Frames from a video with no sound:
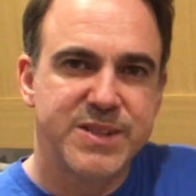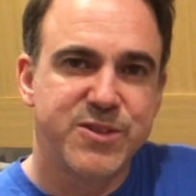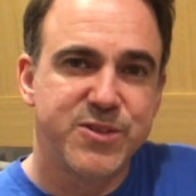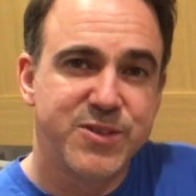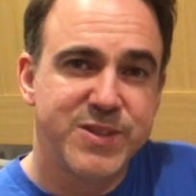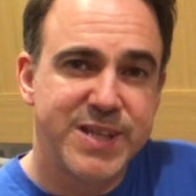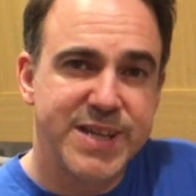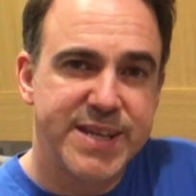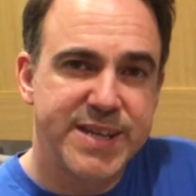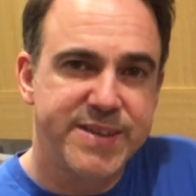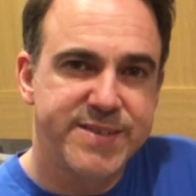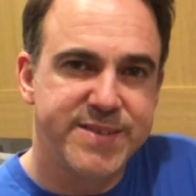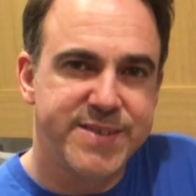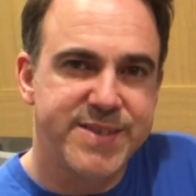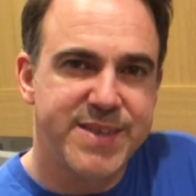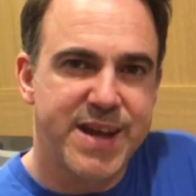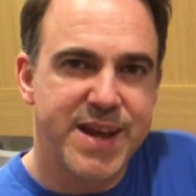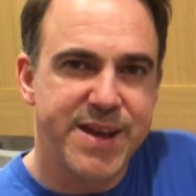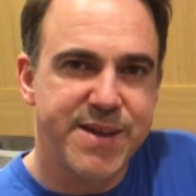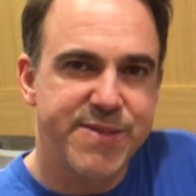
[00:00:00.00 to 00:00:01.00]
Today is the
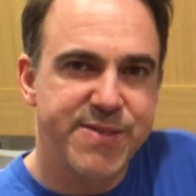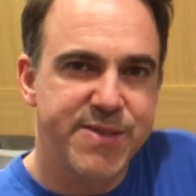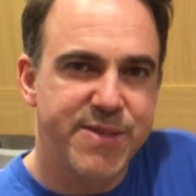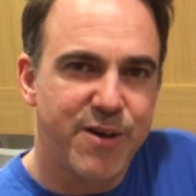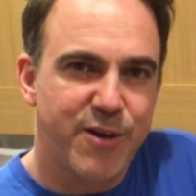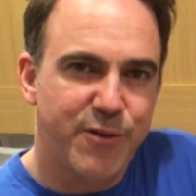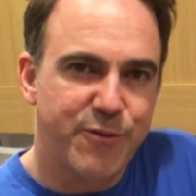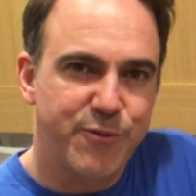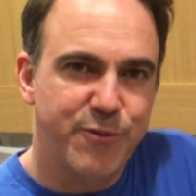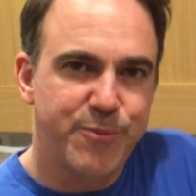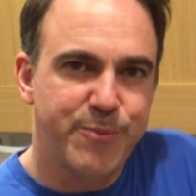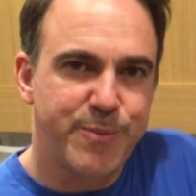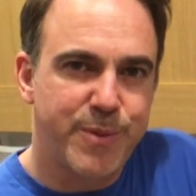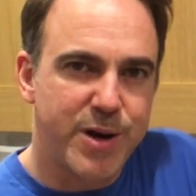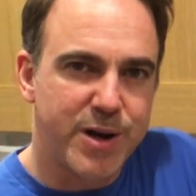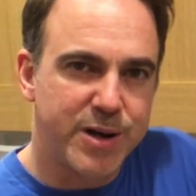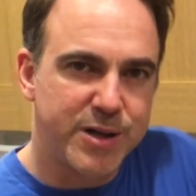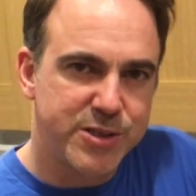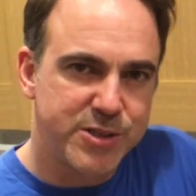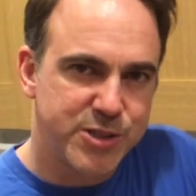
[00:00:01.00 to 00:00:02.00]
9th of
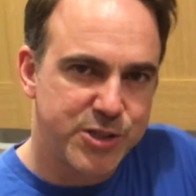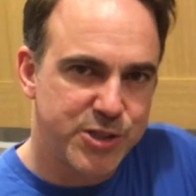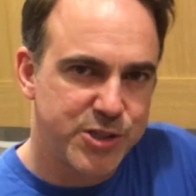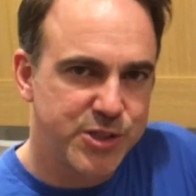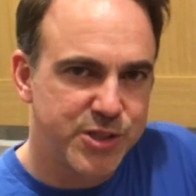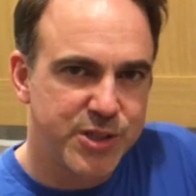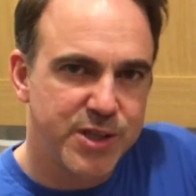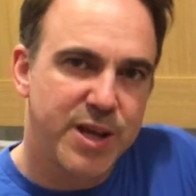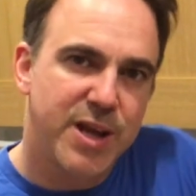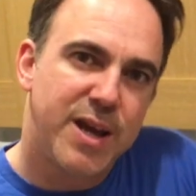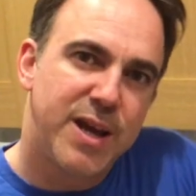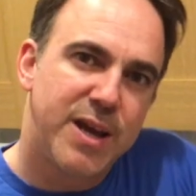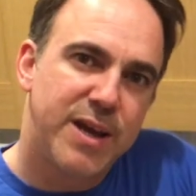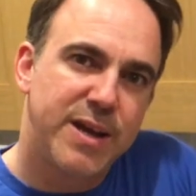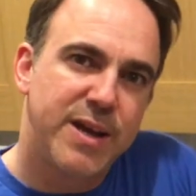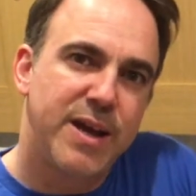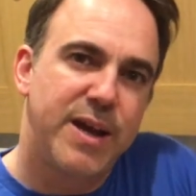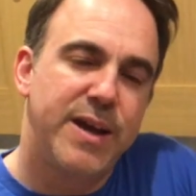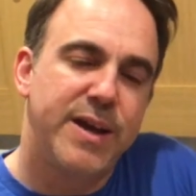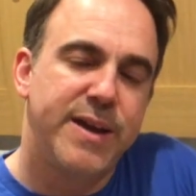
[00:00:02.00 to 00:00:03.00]
March,
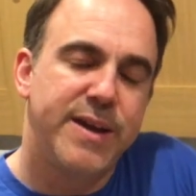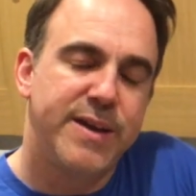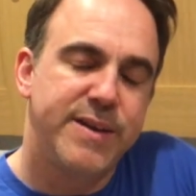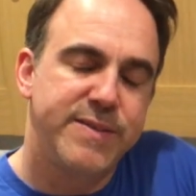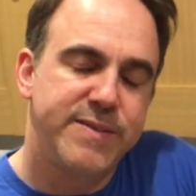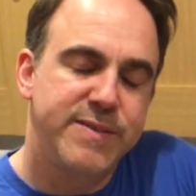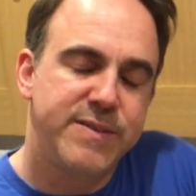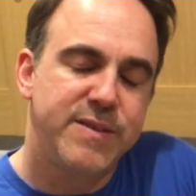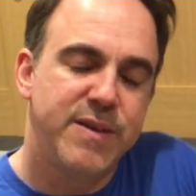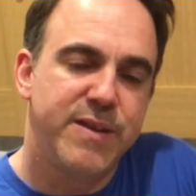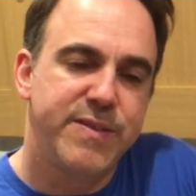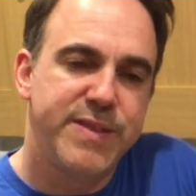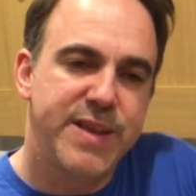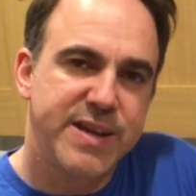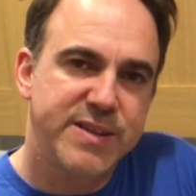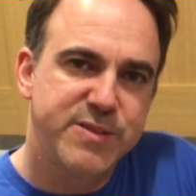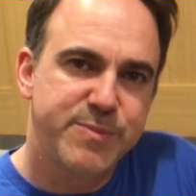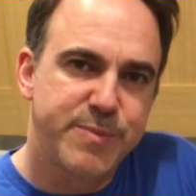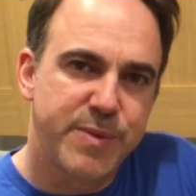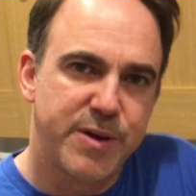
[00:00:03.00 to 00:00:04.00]
and
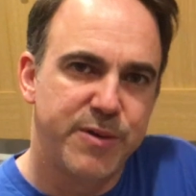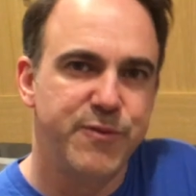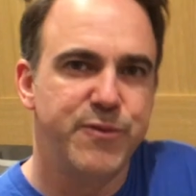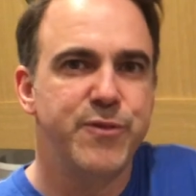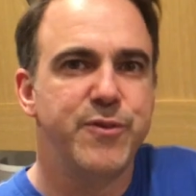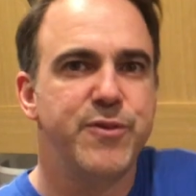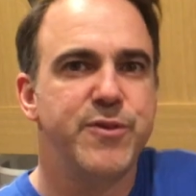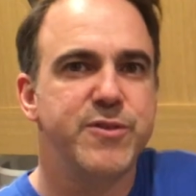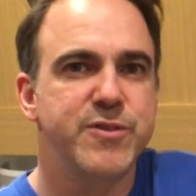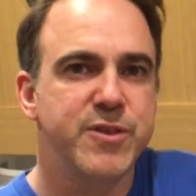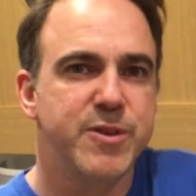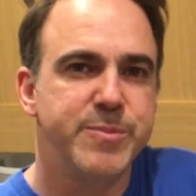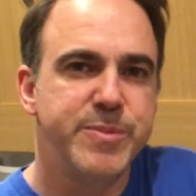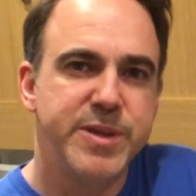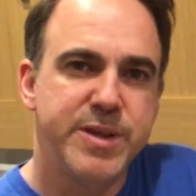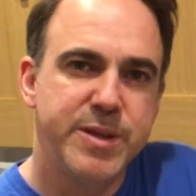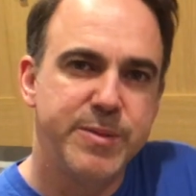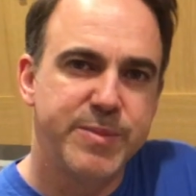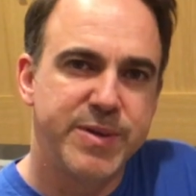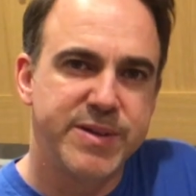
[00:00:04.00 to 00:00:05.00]
next month is gonna
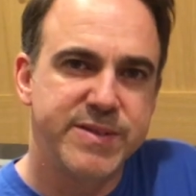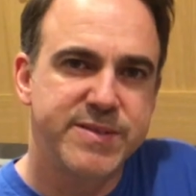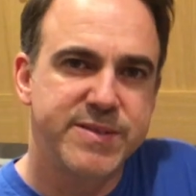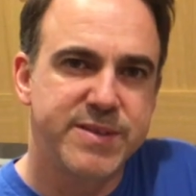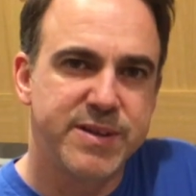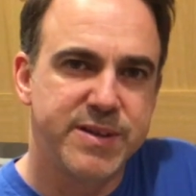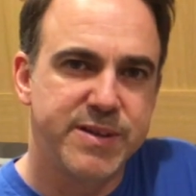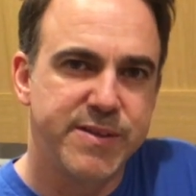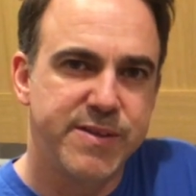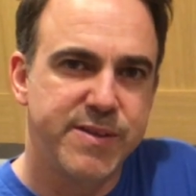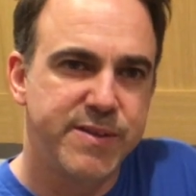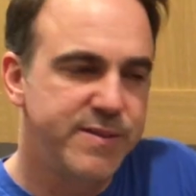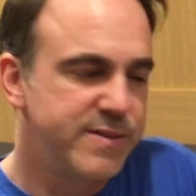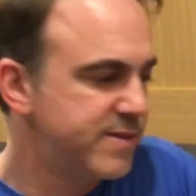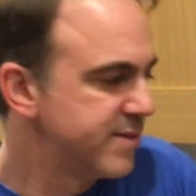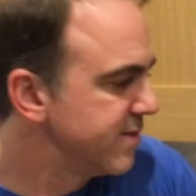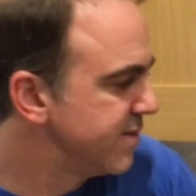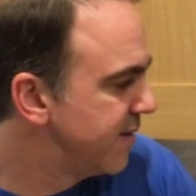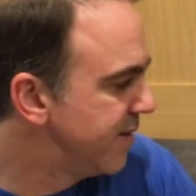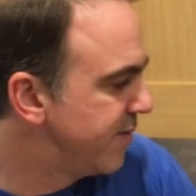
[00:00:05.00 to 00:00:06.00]
be my
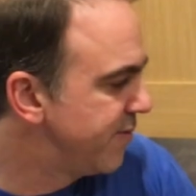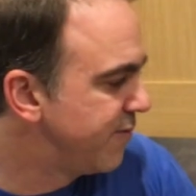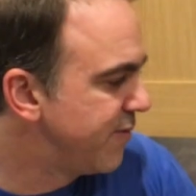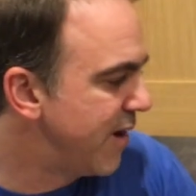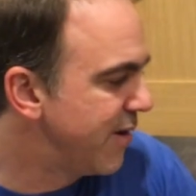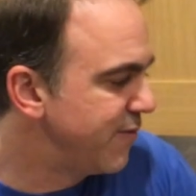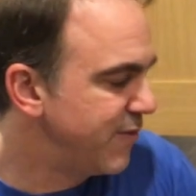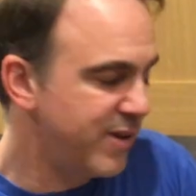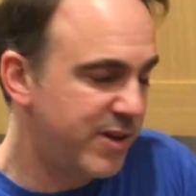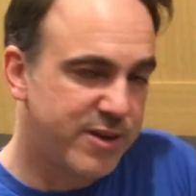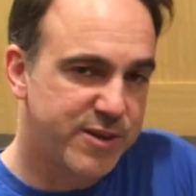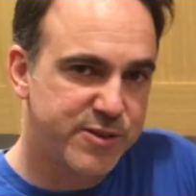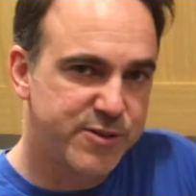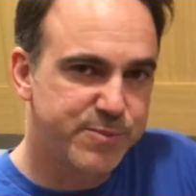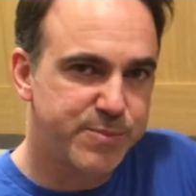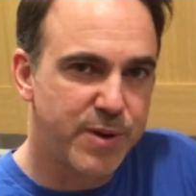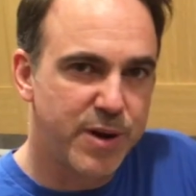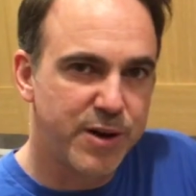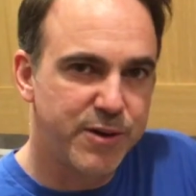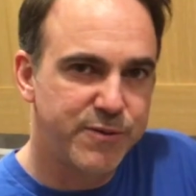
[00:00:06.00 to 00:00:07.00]
son's 5 years
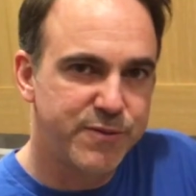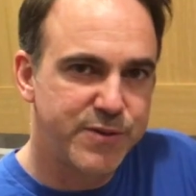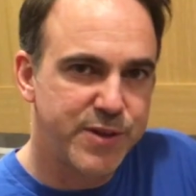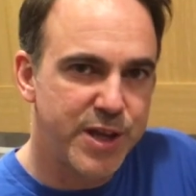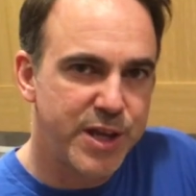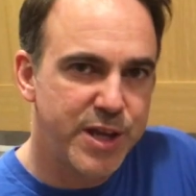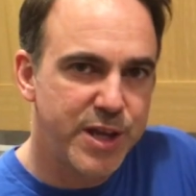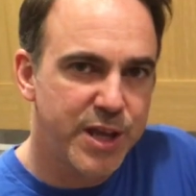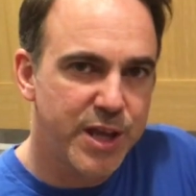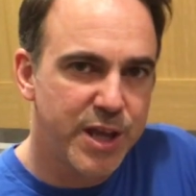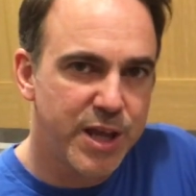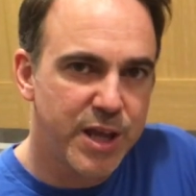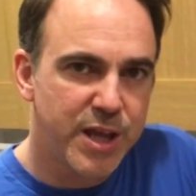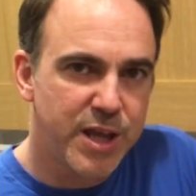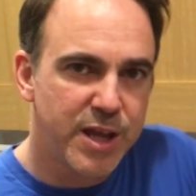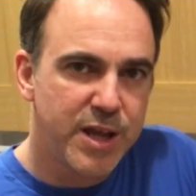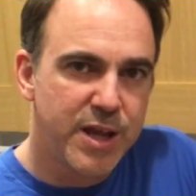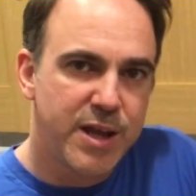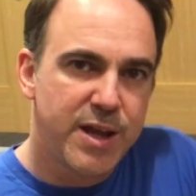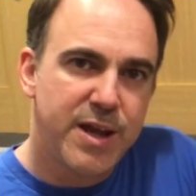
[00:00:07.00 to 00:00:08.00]
birthday,
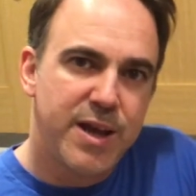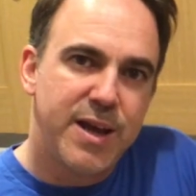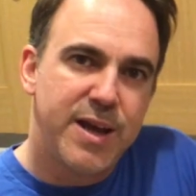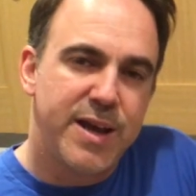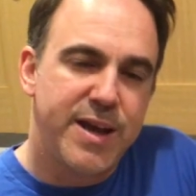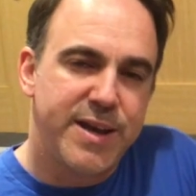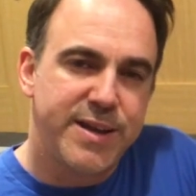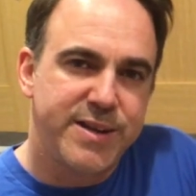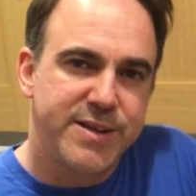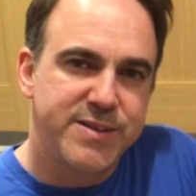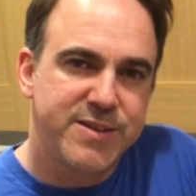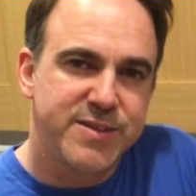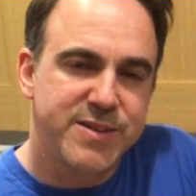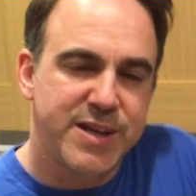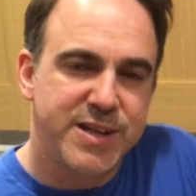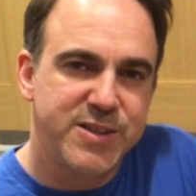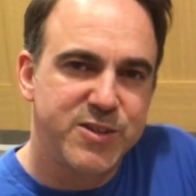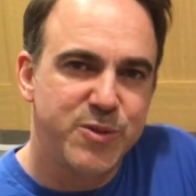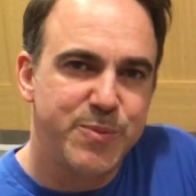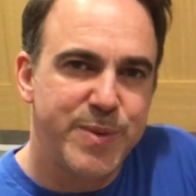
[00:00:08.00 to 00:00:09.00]
and I
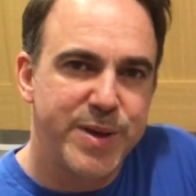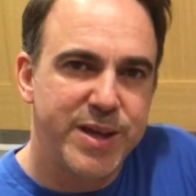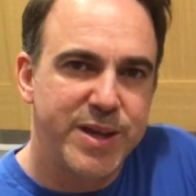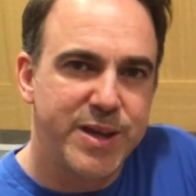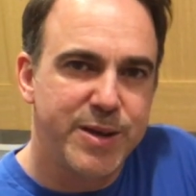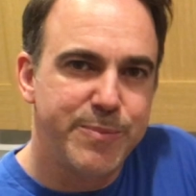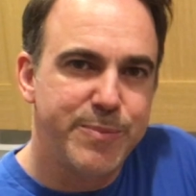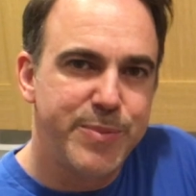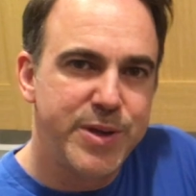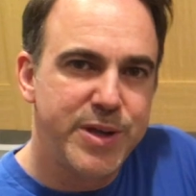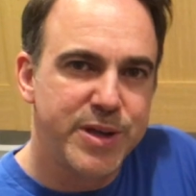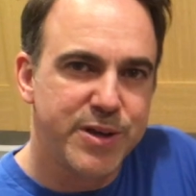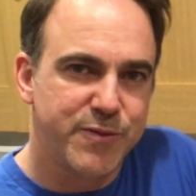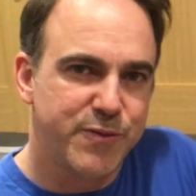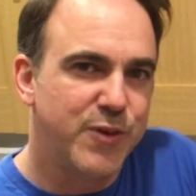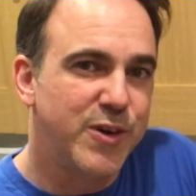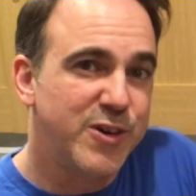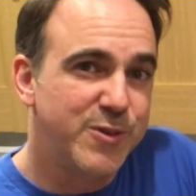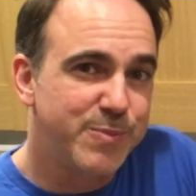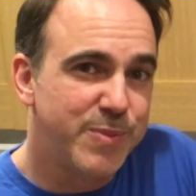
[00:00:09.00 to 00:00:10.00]
decided to make a beer
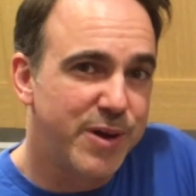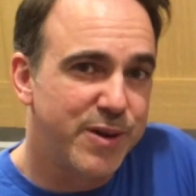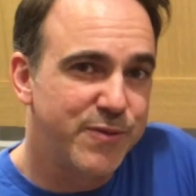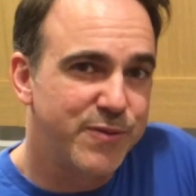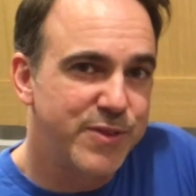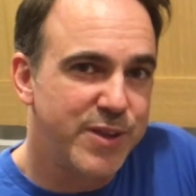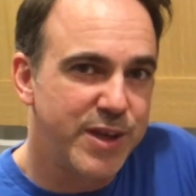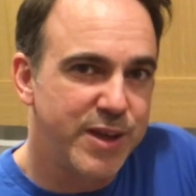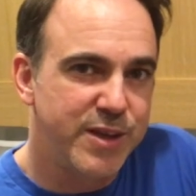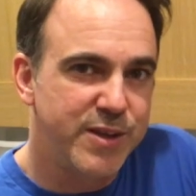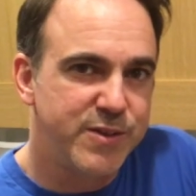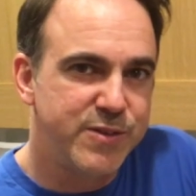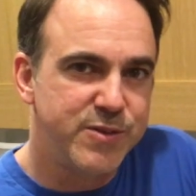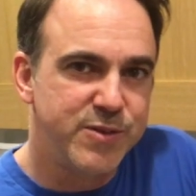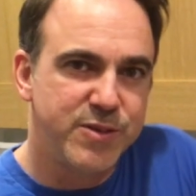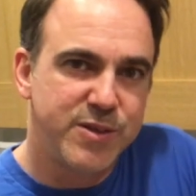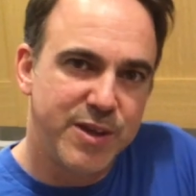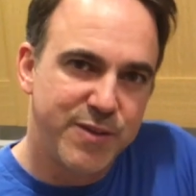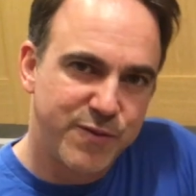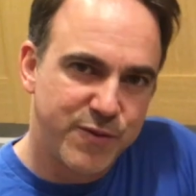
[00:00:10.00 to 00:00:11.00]
for his birthday
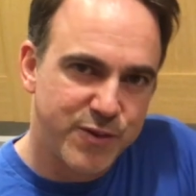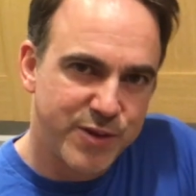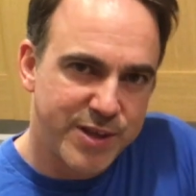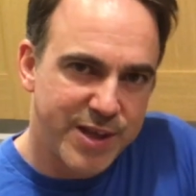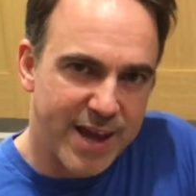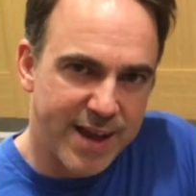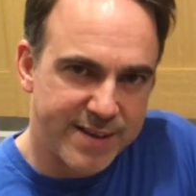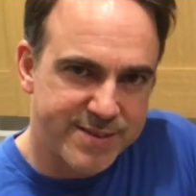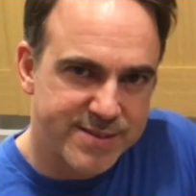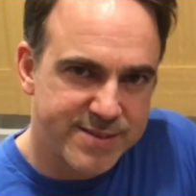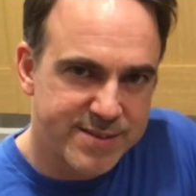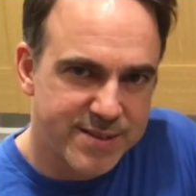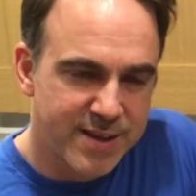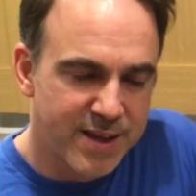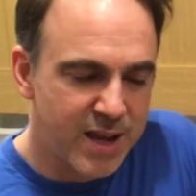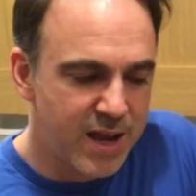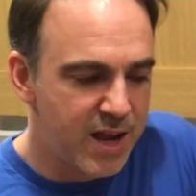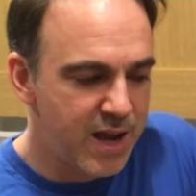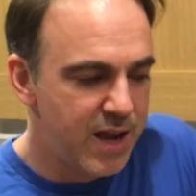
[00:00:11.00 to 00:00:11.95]
to give to the guests.